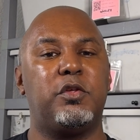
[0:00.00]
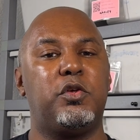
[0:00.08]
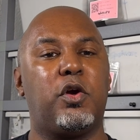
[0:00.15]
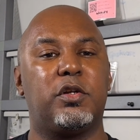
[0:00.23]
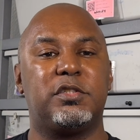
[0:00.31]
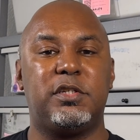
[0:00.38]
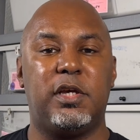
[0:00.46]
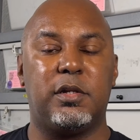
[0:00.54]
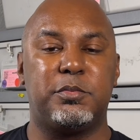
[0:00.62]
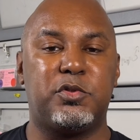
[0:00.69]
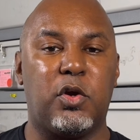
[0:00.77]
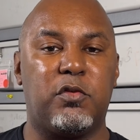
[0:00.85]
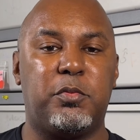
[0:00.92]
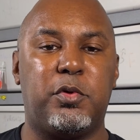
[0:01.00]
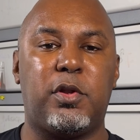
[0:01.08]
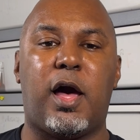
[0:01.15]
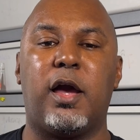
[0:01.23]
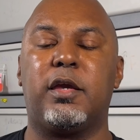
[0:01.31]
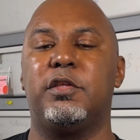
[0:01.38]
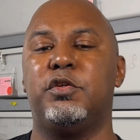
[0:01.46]
you're going to see an observable
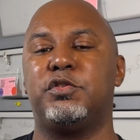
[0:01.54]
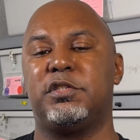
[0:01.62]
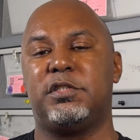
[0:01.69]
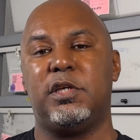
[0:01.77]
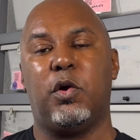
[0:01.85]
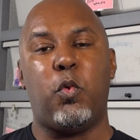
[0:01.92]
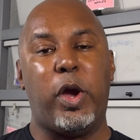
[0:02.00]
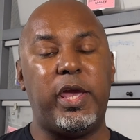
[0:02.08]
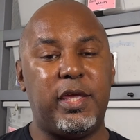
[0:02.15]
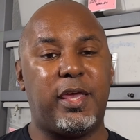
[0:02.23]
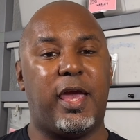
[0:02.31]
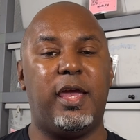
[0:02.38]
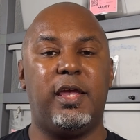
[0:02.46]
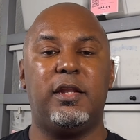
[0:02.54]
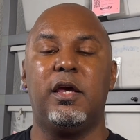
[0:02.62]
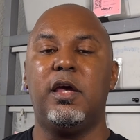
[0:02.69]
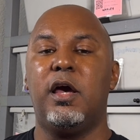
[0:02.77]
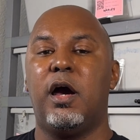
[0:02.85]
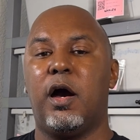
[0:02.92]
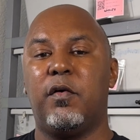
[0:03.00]
lock, and you should see a weight gain
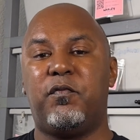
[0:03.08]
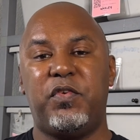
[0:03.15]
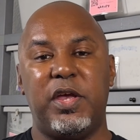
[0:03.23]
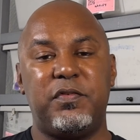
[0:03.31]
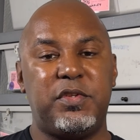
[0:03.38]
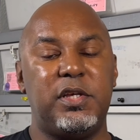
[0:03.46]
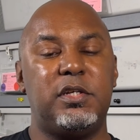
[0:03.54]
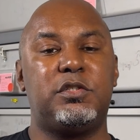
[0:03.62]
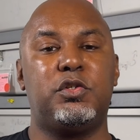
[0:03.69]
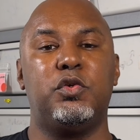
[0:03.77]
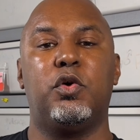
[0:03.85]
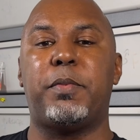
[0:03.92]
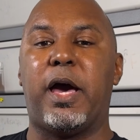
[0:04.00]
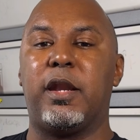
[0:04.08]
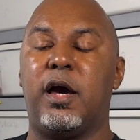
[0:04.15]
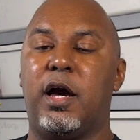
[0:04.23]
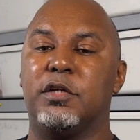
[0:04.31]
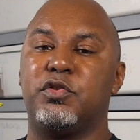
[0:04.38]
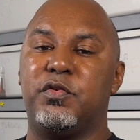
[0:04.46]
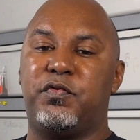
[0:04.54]
of 50 to about
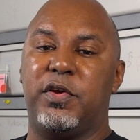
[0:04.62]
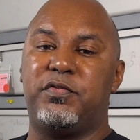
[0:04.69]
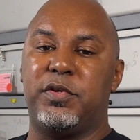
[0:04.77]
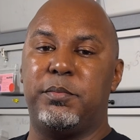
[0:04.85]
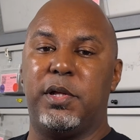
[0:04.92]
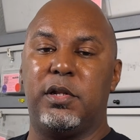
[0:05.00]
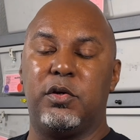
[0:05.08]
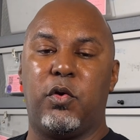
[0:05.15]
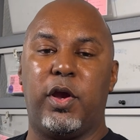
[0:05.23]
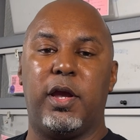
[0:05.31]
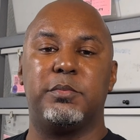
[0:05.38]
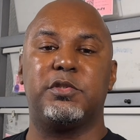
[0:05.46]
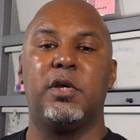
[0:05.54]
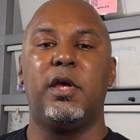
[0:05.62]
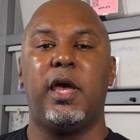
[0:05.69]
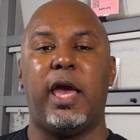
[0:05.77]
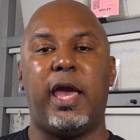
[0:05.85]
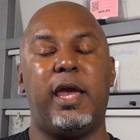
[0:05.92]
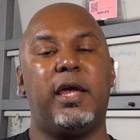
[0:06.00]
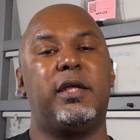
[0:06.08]
150 milligrams.
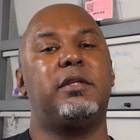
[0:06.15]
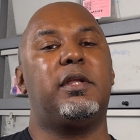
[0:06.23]
And